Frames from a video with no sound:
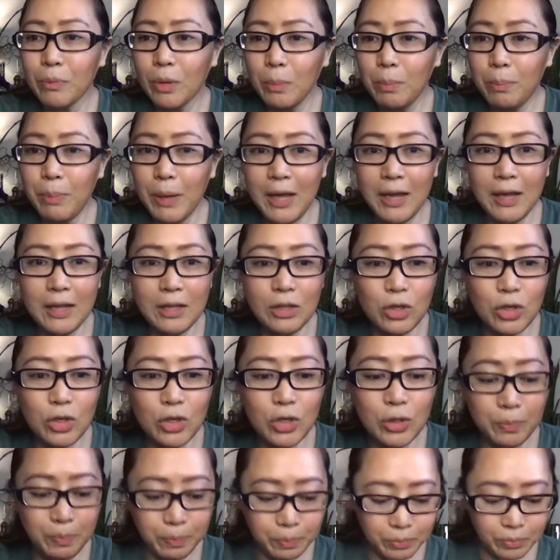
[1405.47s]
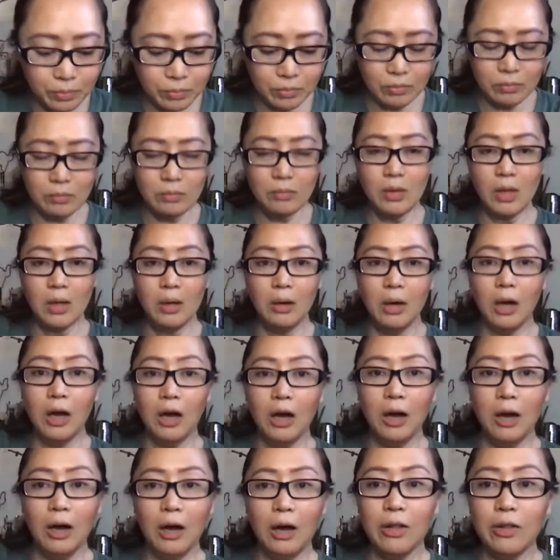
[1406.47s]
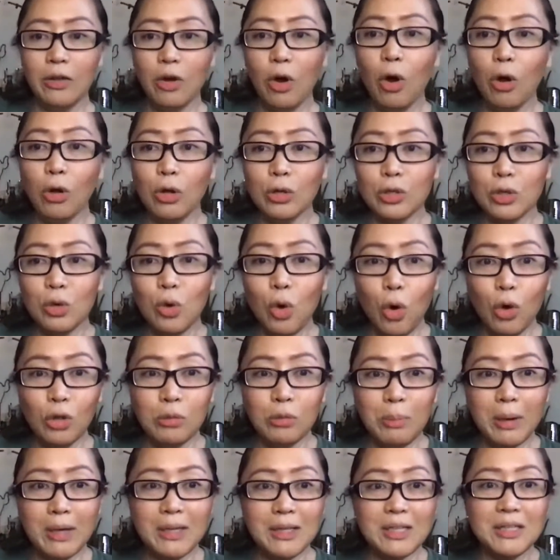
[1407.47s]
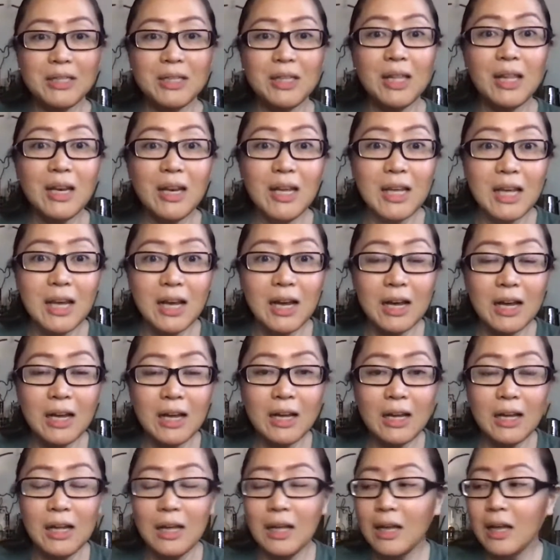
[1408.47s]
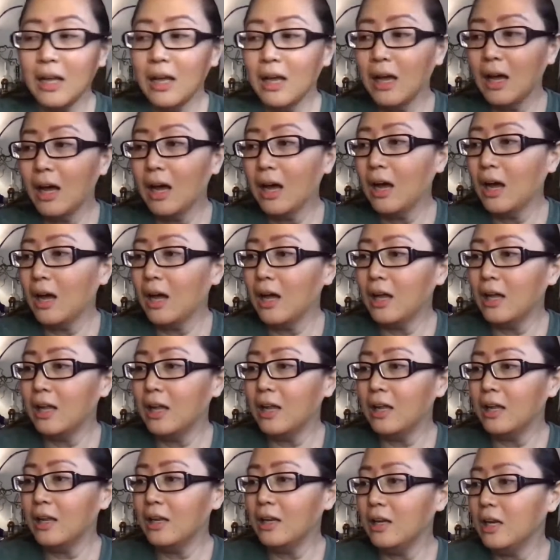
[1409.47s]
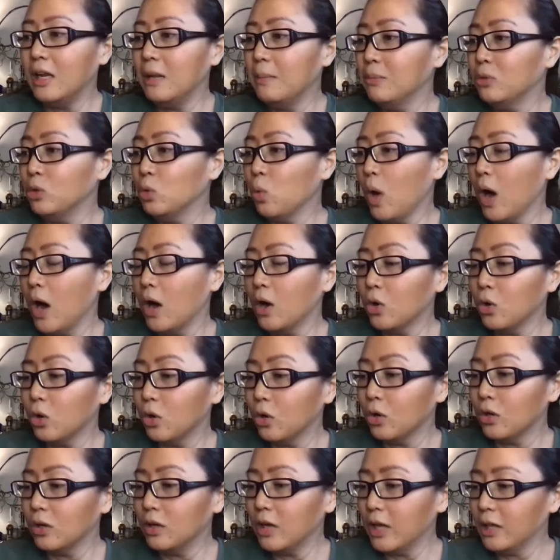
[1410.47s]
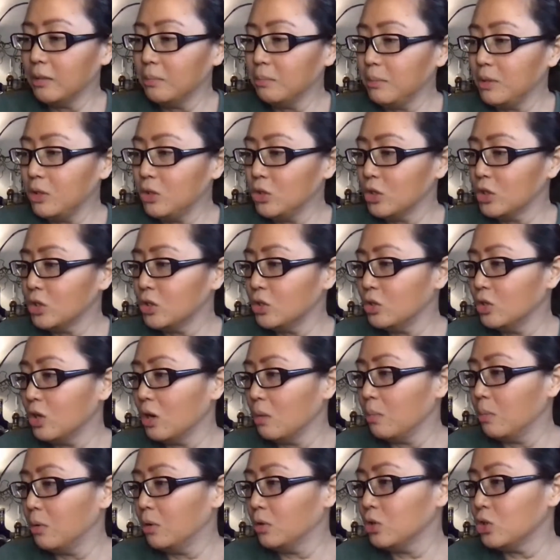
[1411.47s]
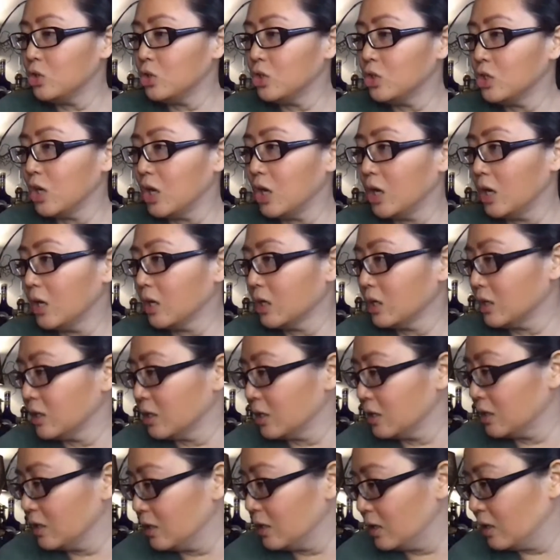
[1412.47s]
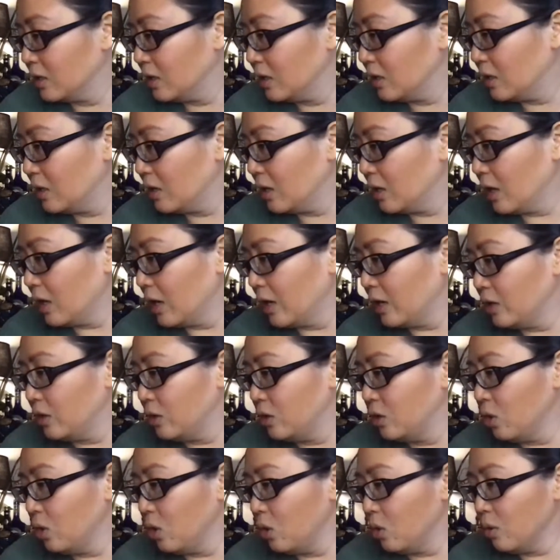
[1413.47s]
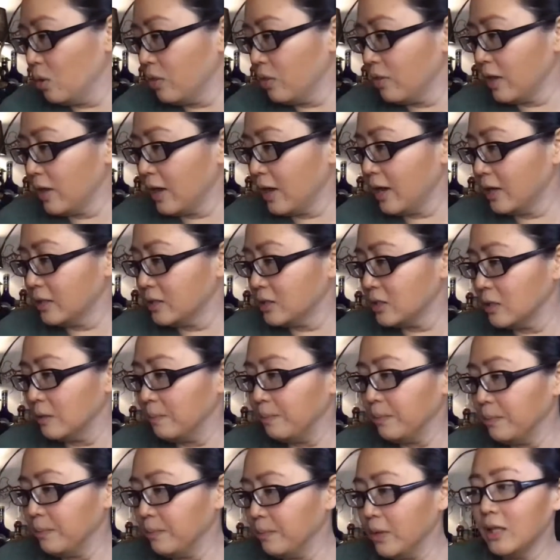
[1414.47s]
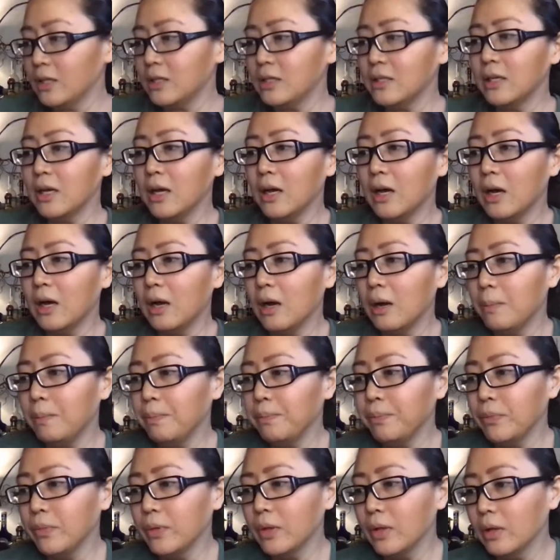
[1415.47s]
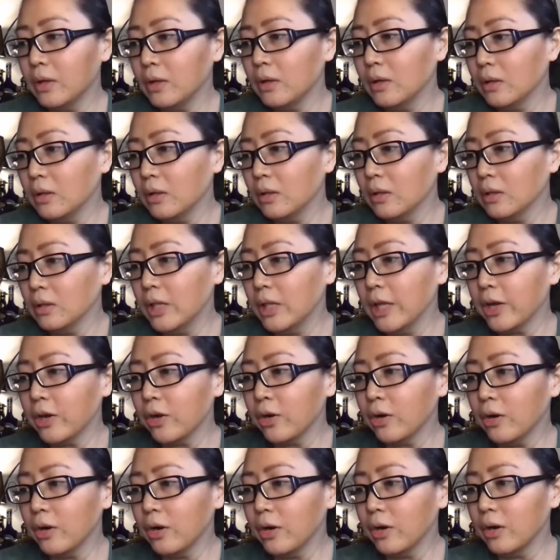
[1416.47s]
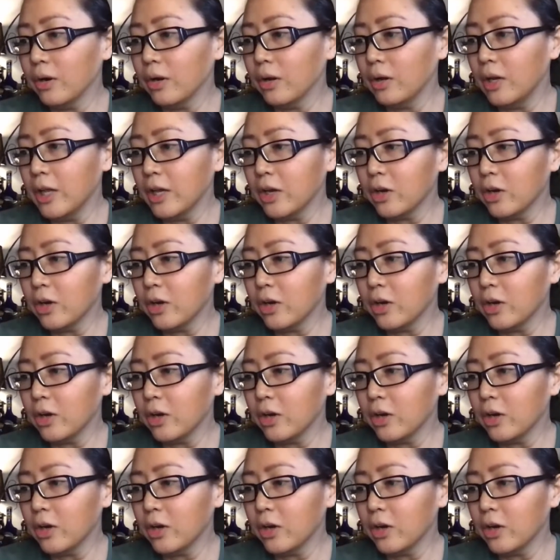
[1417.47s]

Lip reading: page also owned by Distilleria Limtuaco. Let me just double check. I know that it's liquor.com.ph